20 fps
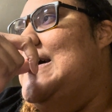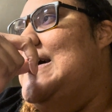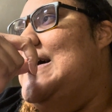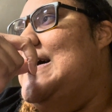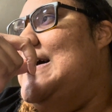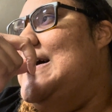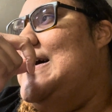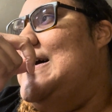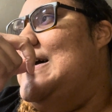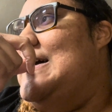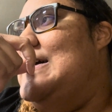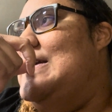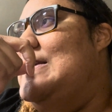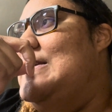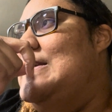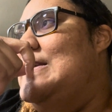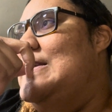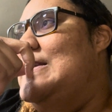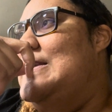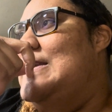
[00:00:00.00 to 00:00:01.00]

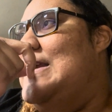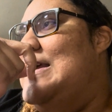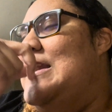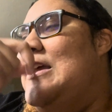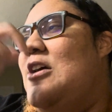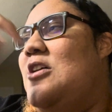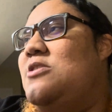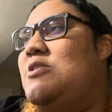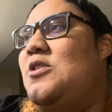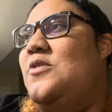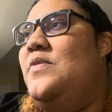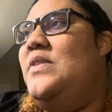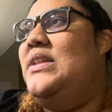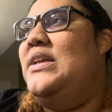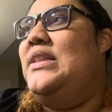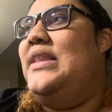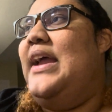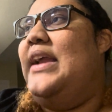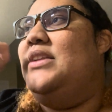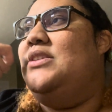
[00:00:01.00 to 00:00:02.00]
And I also really
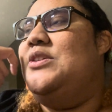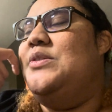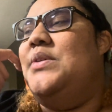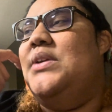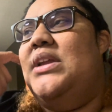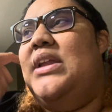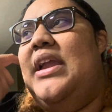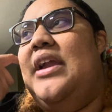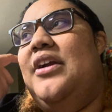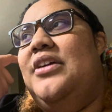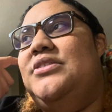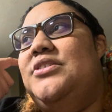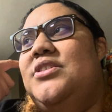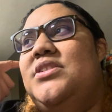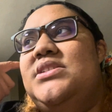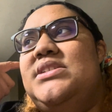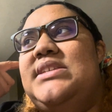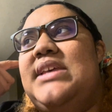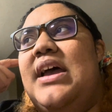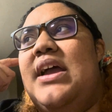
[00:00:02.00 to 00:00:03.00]
like doing character
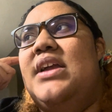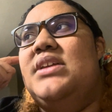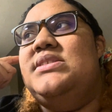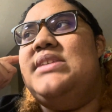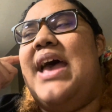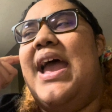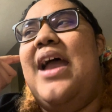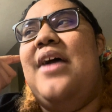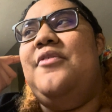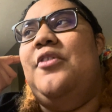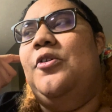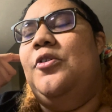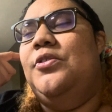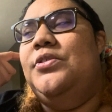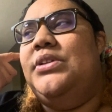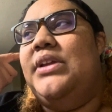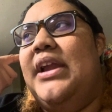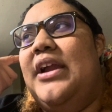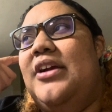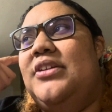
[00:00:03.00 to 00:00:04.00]
designs. I have old
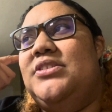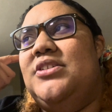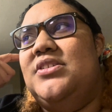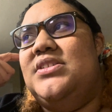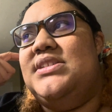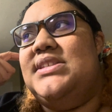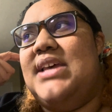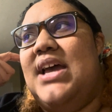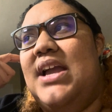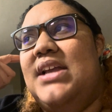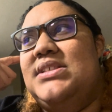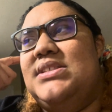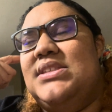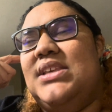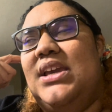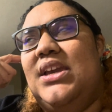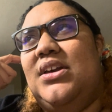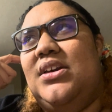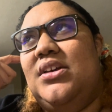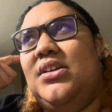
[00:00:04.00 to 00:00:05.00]
character designs
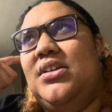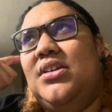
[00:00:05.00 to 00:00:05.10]
like,